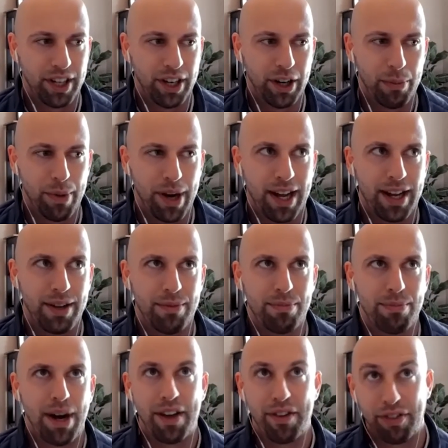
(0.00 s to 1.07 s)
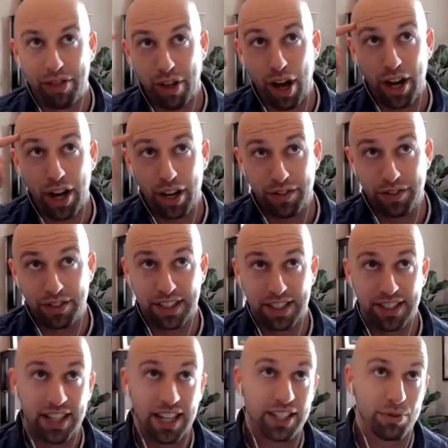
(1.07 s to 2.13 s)
You know, my my thought of
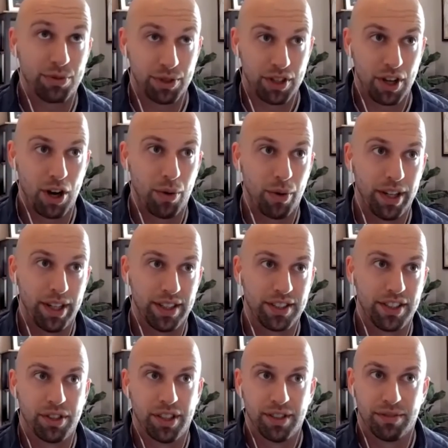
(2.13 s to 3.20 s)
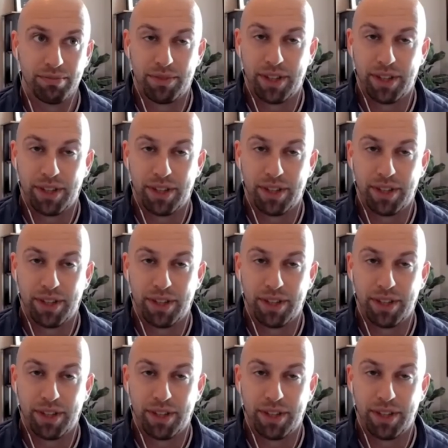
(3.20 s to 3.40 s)
success was always to